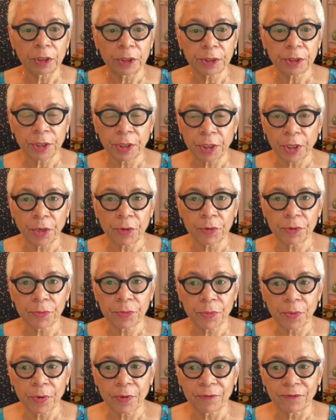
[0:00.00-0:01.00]
just going to go
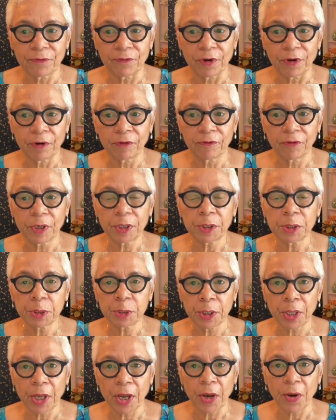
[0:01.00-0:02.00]
through it very, very
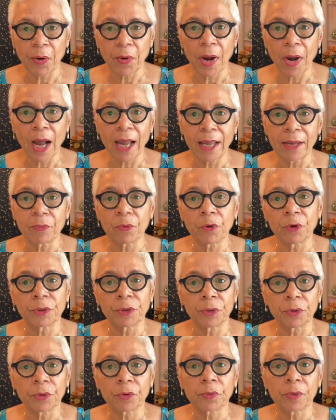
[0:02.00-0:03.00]
slow. I am going
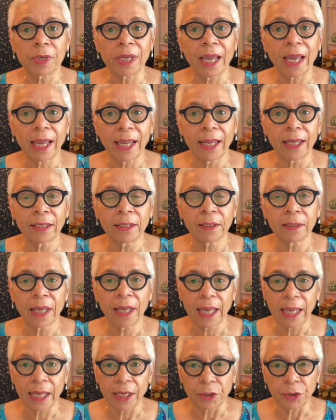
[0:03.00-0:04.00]
to create
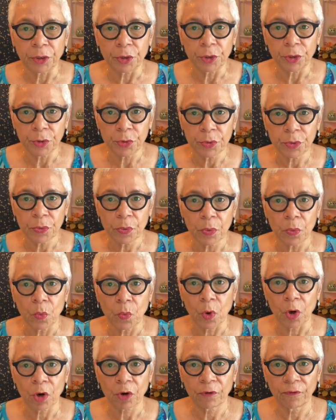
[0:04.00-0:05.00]
a new
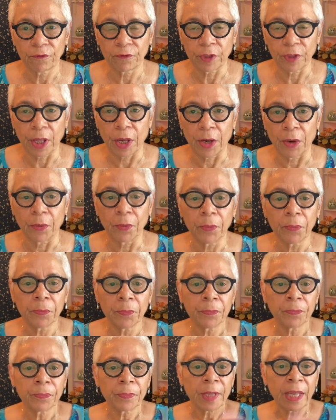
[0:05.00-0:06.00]
workflow,
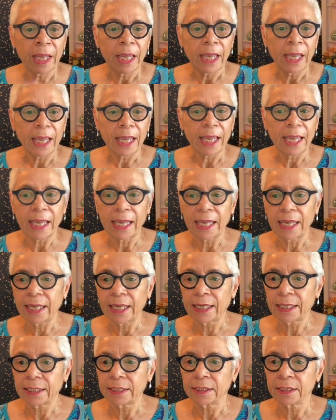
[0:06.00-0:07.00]

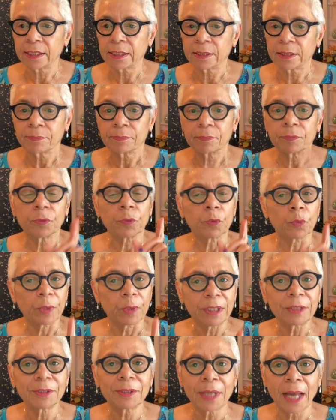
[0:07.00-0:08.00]
and the
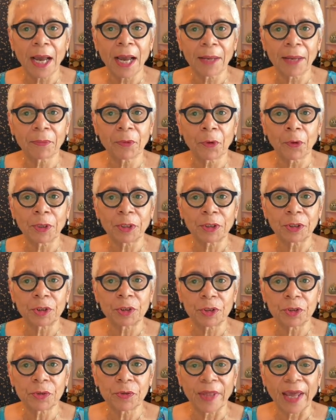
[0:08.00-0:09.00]
reason I'm going to
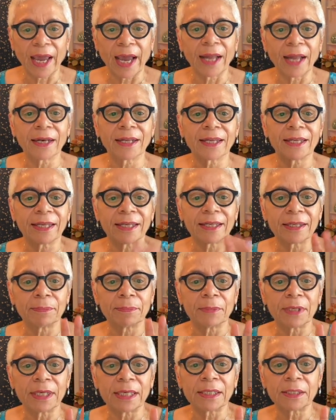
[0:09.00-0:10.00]
do that
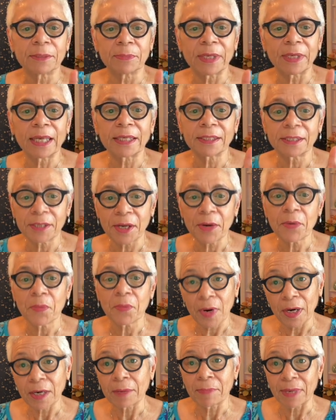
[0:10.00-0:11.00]
is because I don't
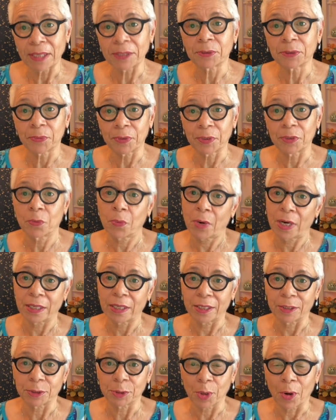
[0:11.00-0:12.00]
want to mess with the
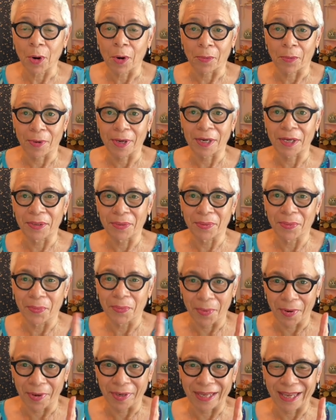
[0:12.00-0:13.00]
one that's already
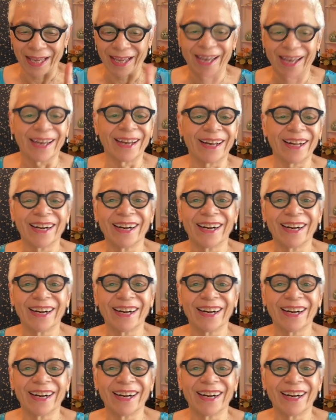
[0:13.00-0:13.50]
working.